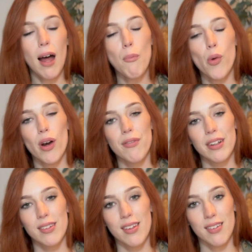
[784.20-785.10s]
more of a
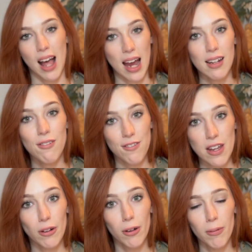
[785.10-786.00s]
design
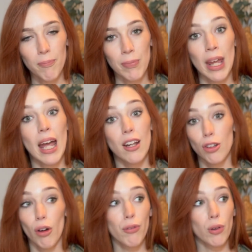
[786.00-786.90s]
feel, and
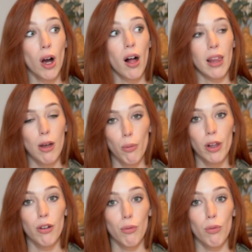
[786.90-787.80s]
overall it
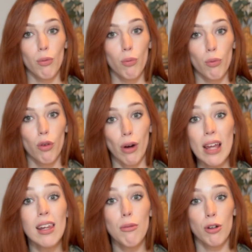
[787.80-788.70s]
will
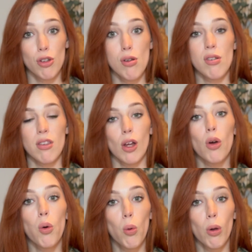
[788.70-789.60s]
greatly reduce the
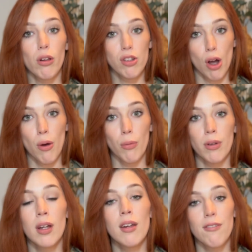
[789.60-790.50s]
cool tone
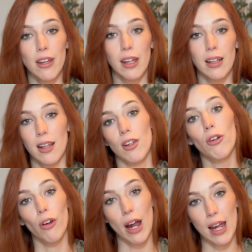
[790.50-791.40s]
feeling that the
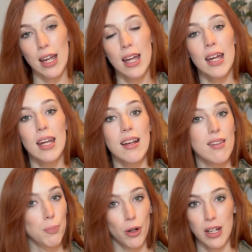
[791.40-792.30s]
gray is
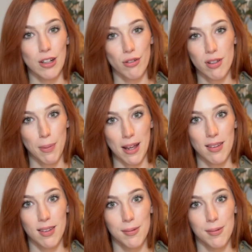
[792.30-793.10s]
putting in your space.